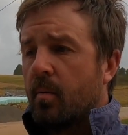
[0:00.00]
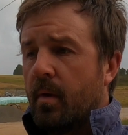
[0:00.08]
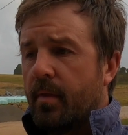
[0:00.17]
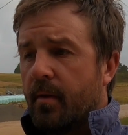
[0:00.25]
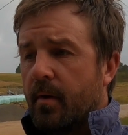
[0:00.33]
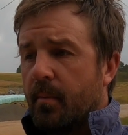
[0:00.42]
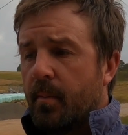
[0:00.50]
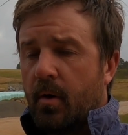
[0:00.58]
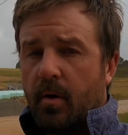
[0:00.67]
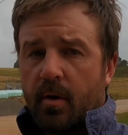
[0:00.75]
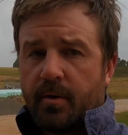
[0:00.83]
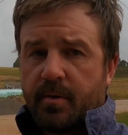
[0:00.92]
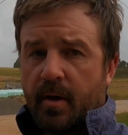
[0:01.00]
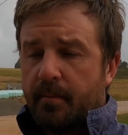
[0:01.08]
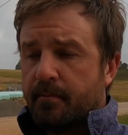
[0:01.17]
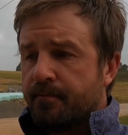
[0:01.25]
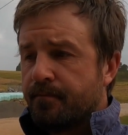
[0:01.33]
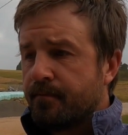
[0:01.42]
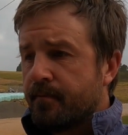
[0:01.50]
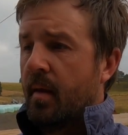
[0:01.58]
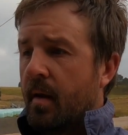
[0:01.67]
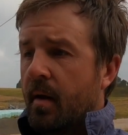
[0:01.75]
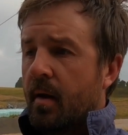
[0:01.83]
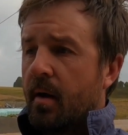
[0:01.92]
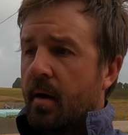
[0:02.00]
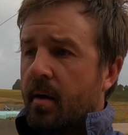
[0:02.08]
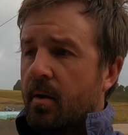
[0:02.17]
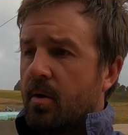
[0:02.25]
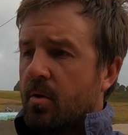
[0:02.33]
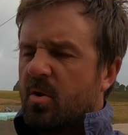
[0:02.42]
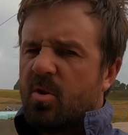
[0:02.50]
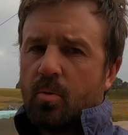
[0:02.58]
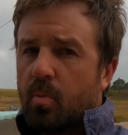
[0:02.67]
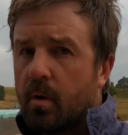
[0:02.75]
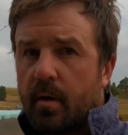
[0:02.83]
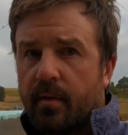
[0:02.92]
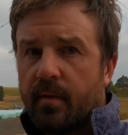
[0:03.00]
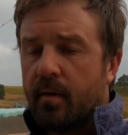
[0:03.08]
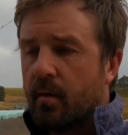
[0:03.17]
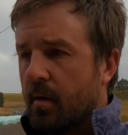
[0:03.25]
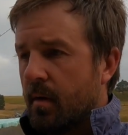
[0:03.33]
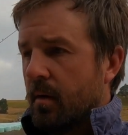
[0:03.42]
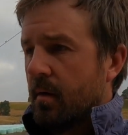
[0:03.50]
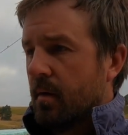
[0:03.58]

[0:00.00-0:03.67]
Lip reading: with the pot nitrate. It should work in theory.